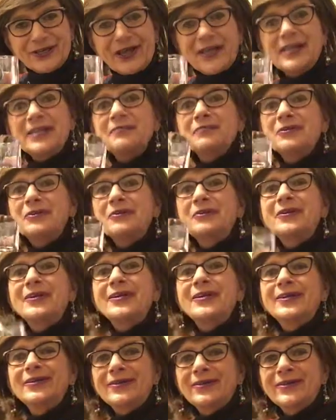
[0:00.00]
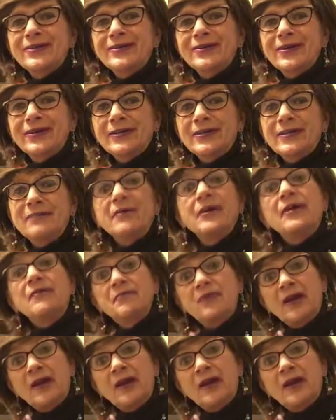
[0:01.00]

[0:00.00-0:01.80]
Thanks for tuning in to The Dark Diva.